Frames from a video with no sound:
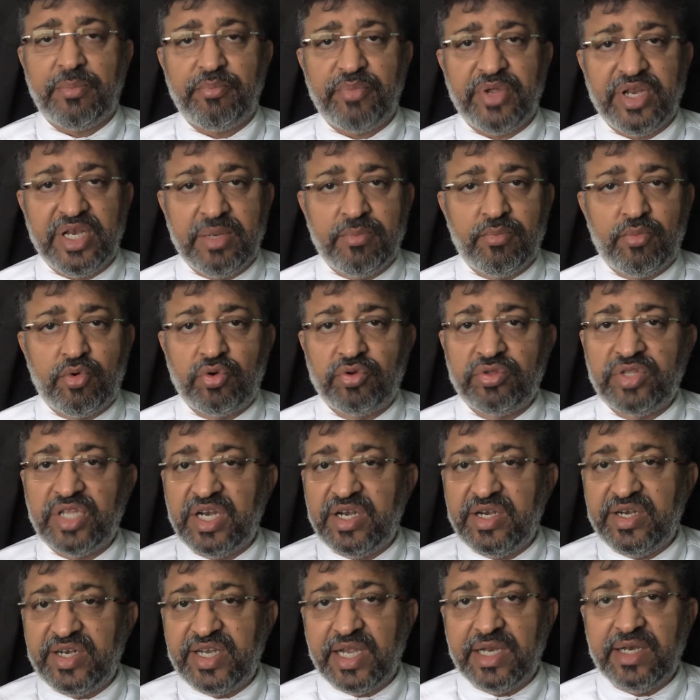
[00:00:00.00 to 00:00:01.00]
company, more
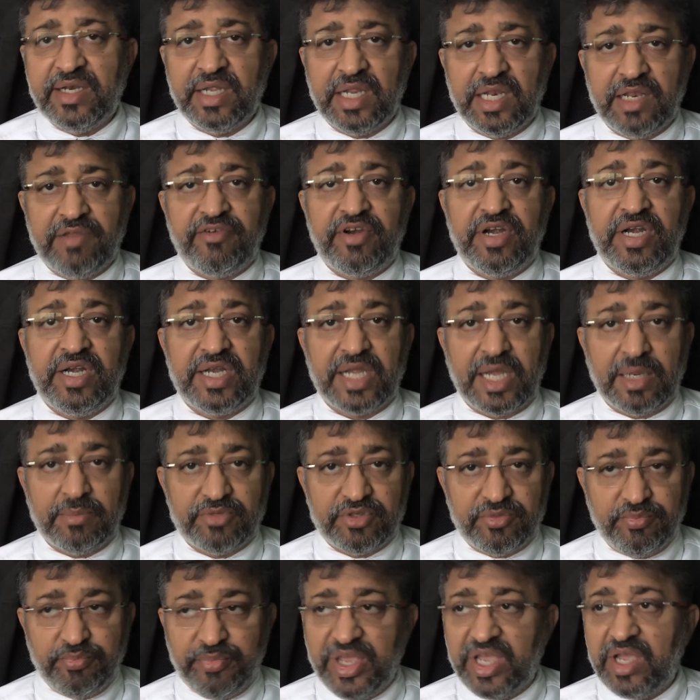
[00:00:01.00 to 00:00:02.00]
than 10, 11
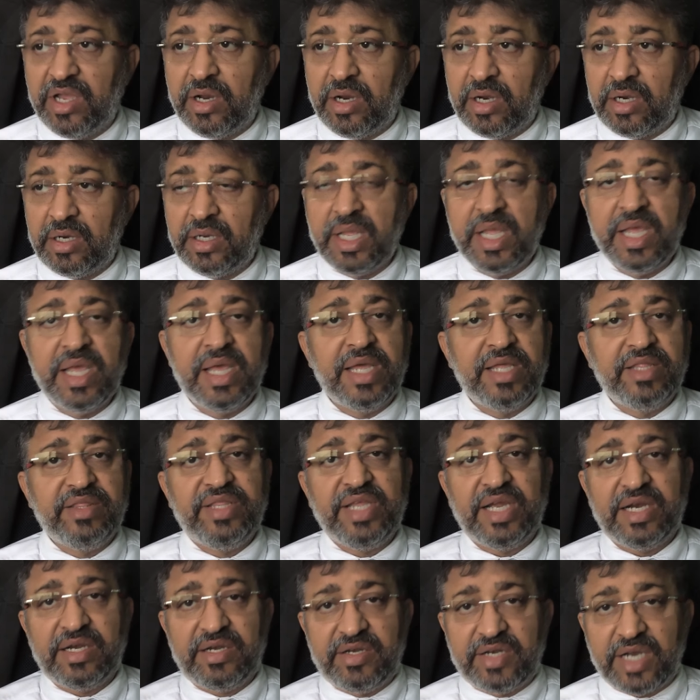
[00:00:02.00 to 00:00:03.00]
times bigger.
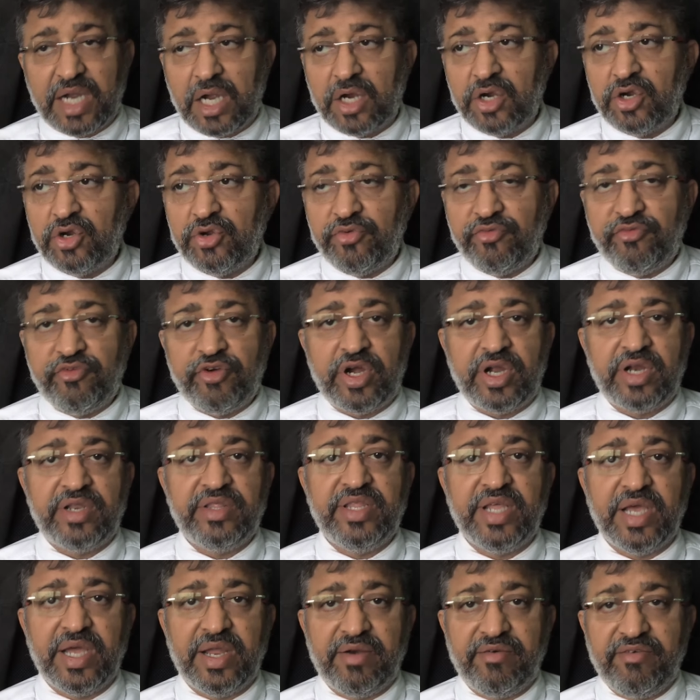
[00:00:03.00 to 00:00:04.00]
Their
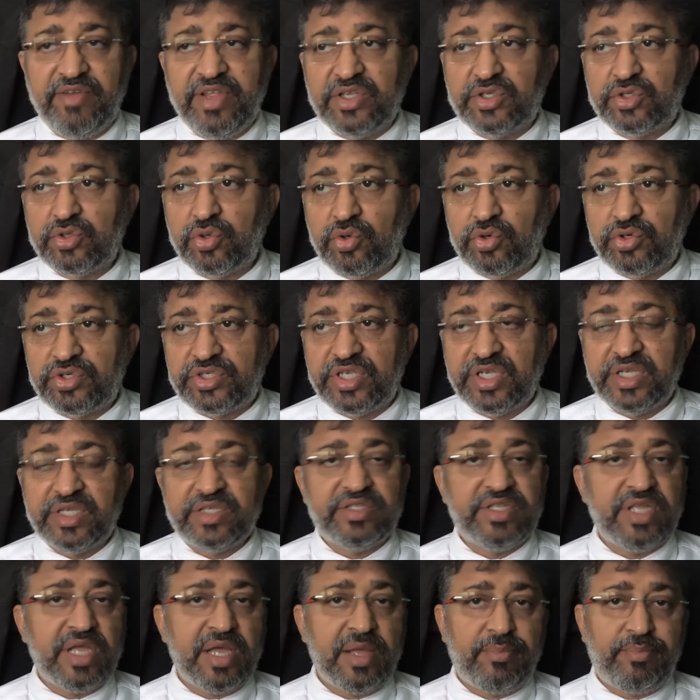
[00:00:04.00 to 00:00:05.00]
turnover, their
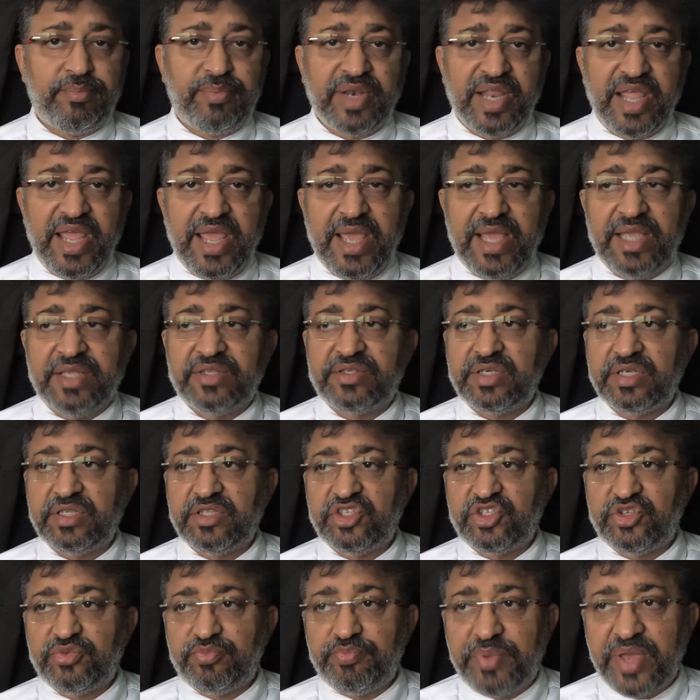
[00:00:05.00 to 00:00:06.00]
resources, their place
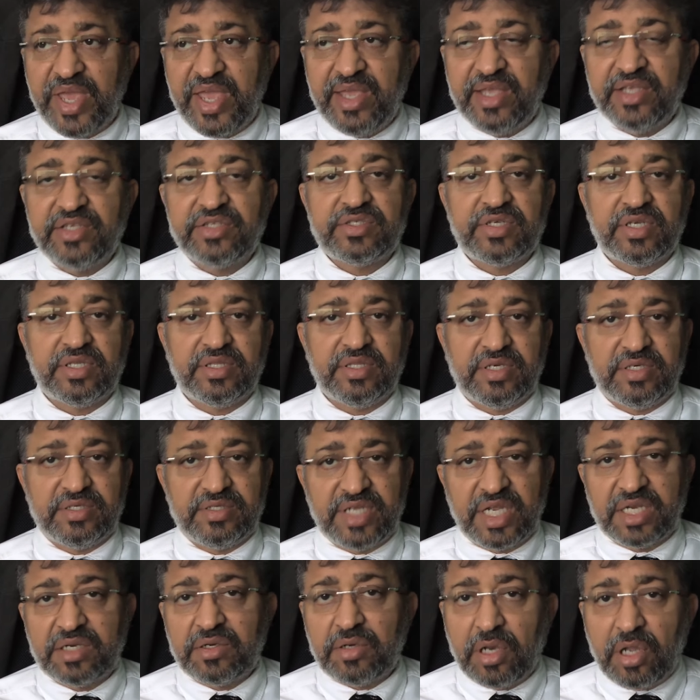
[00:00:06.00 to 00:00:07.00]
and space and
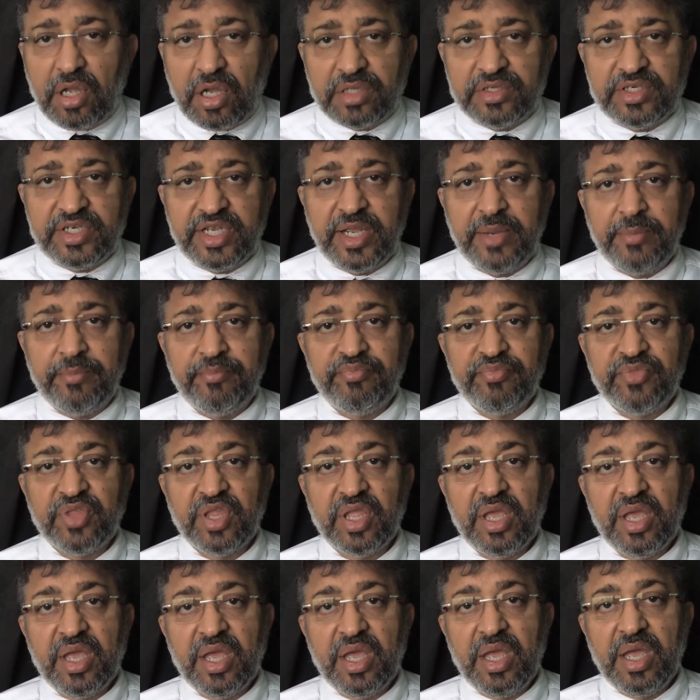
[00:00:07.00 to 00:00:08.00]
their technology.
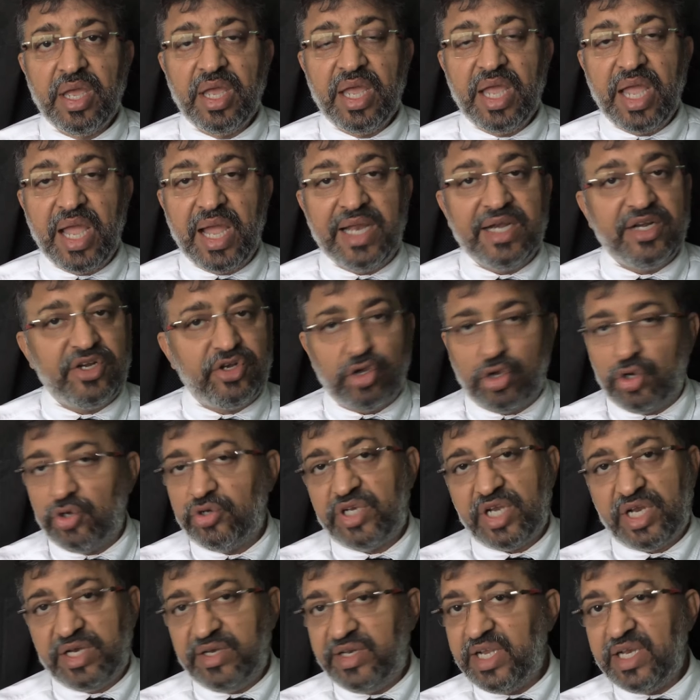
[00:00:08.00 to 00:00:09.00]
And
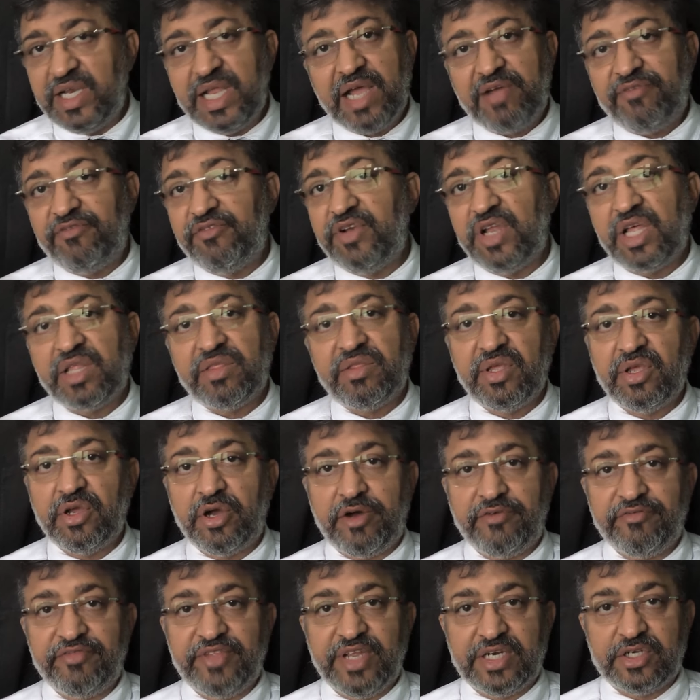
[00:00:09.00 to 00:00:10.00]
Toyota did have
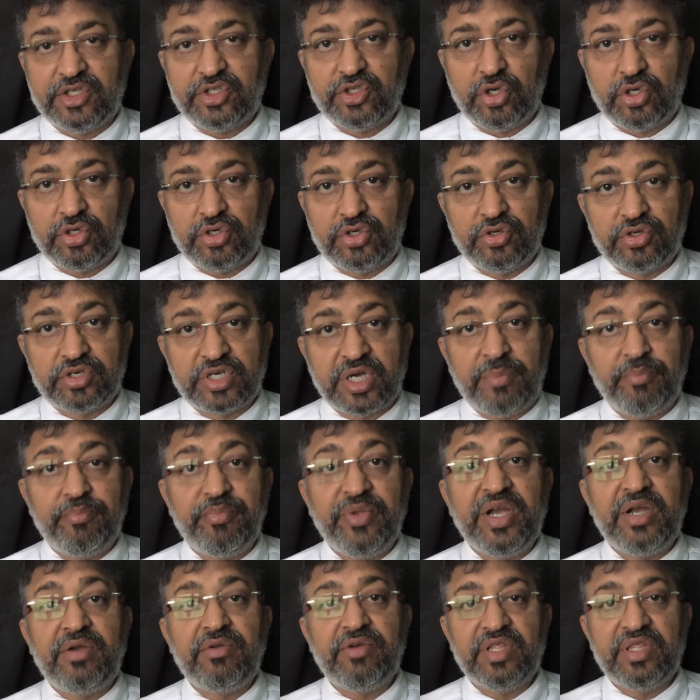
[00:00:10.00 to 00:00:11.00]
nothing of that sort to
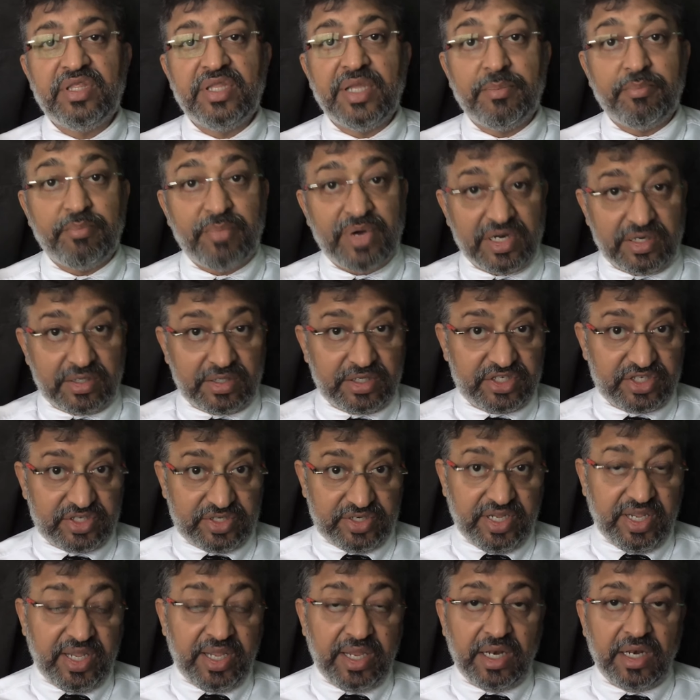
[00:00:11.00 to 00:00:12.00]
compete with them, but
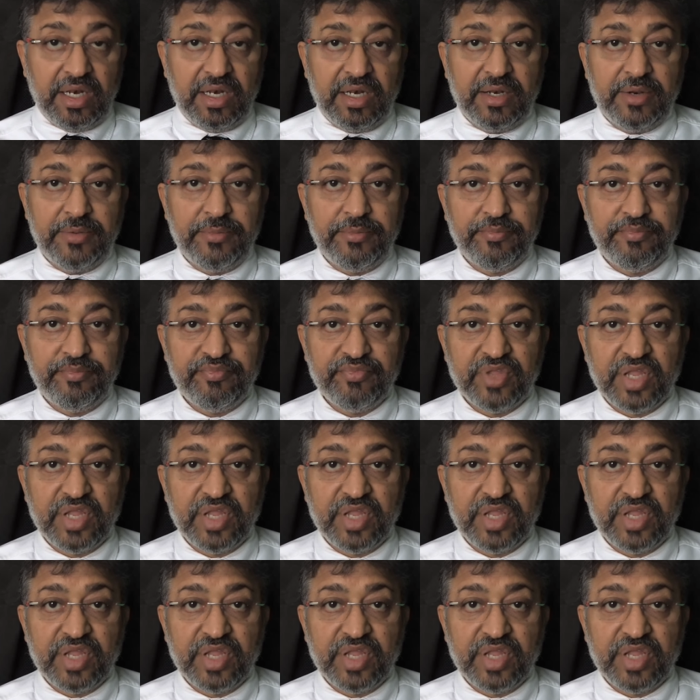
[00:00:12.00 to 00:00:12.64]
still